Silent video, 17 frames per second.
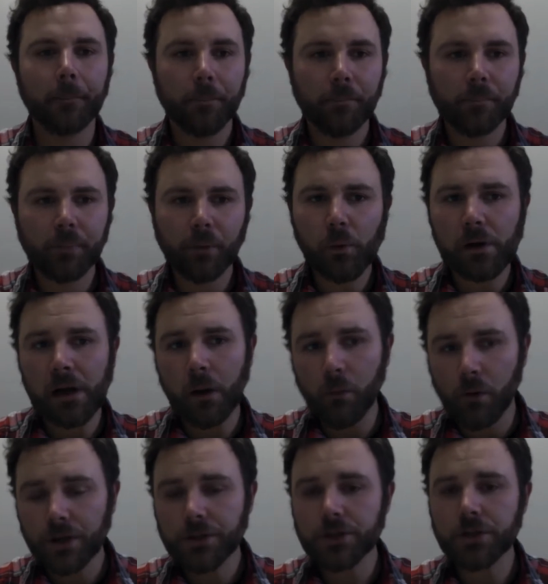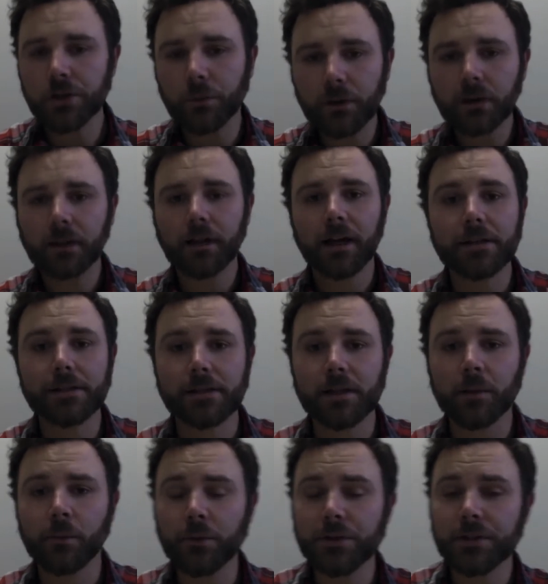But what I want you to realize is
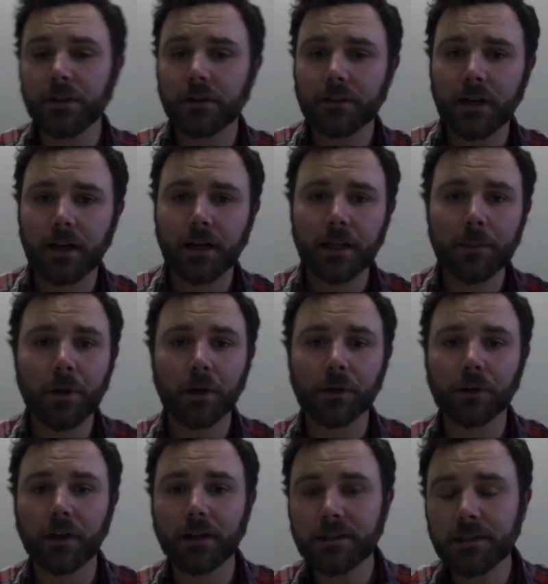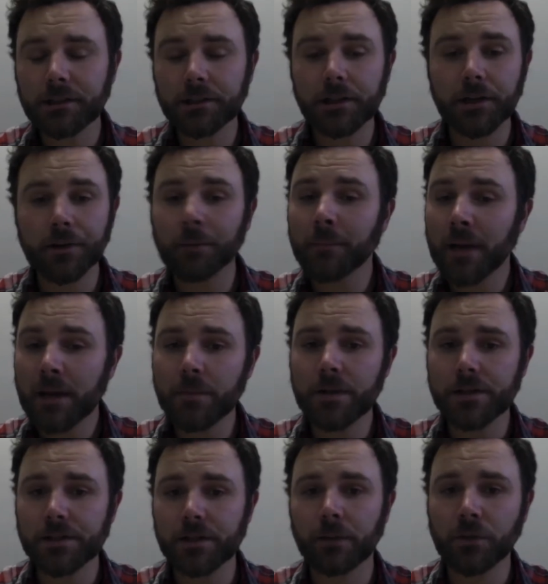that when we start talking about criteria, there may
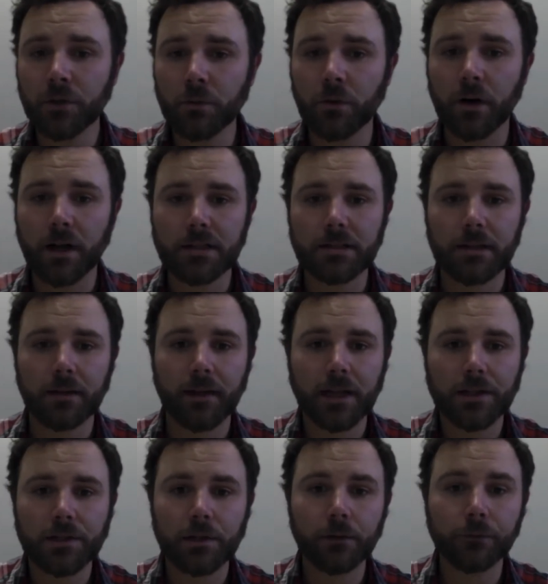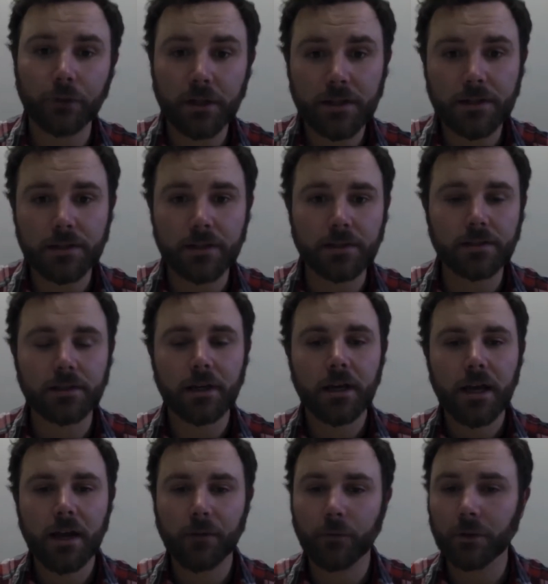be some nuance to that. So for instance,
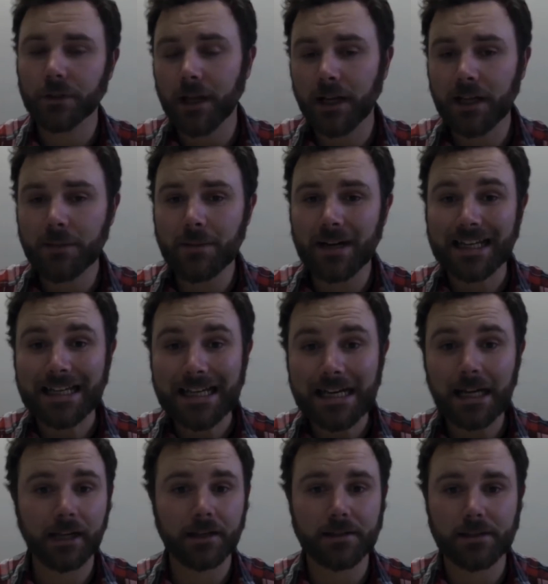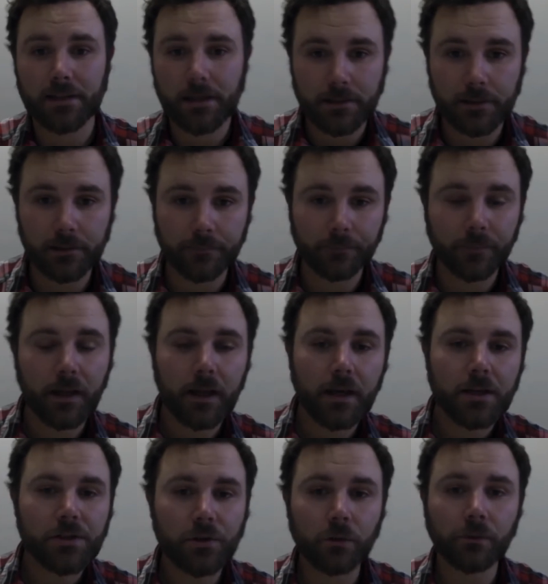if we're talking about a heating system,
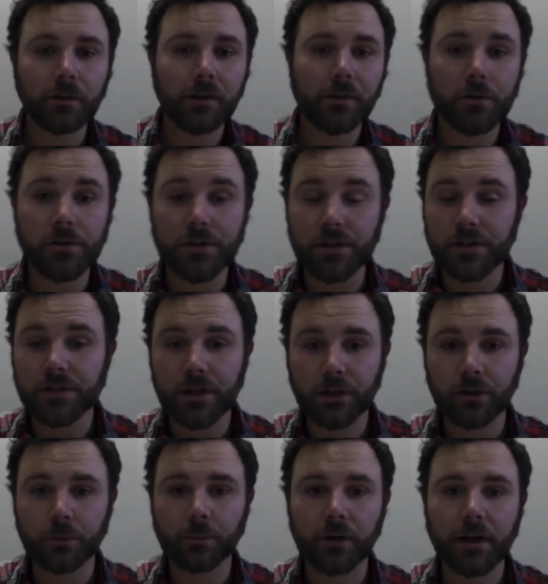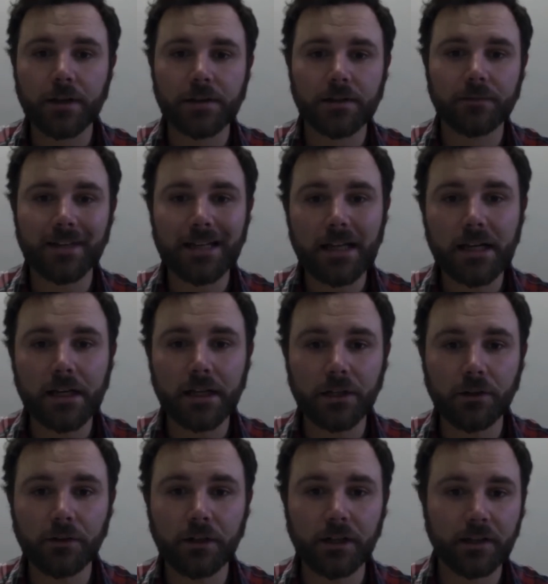certainly there's the sticker price of the
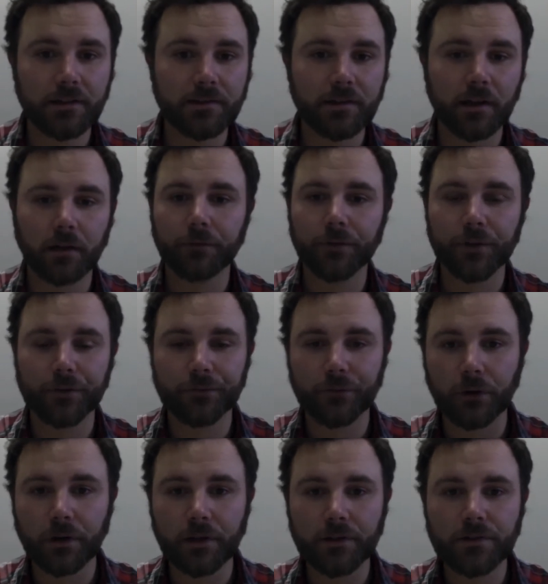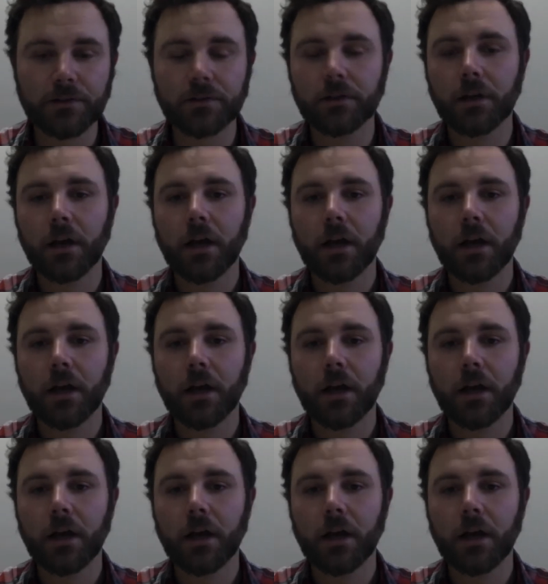heating unit itself, the furnace,